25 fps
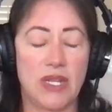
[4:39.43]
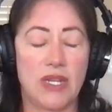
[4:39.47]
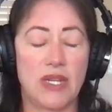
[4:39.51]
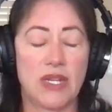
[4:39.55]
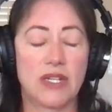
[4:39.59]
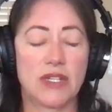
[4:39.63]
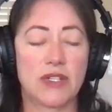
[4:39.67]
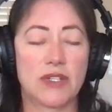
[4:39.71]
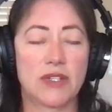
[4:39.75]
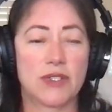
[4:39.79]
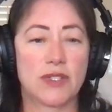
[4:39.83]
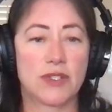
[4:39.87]

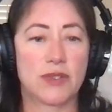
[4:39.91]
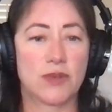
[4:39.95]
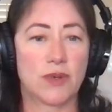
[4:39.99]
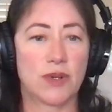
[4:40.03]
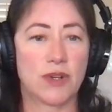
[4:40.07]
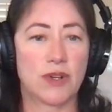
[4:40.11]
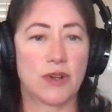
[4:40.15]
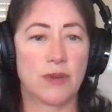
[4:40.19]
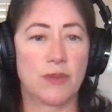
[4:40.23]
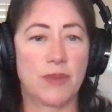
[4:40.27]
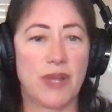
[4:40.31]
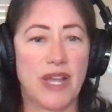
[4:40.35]
eating
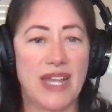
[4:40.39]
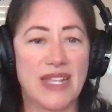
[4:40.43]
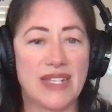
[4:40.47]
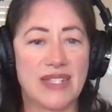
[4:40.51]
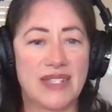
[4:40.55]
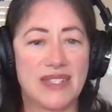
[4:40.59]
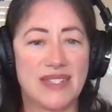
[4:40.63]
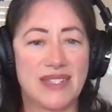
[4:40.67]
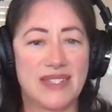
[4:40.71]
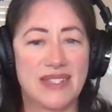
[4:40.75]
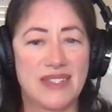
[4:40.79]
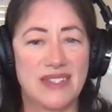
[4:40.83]
disorder, but I
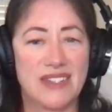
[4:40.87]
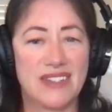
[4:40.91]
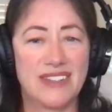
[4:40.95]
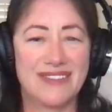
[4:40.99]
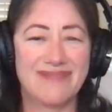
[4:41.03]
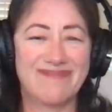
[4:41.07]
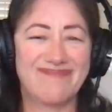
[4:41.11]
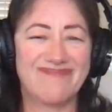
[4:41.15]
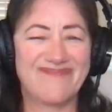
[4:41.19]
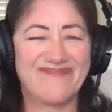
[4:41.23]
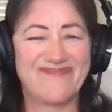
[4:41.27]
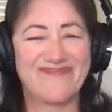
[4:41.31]

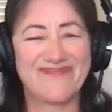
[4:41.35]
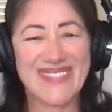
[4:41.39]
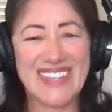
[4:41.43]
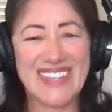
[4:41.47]
still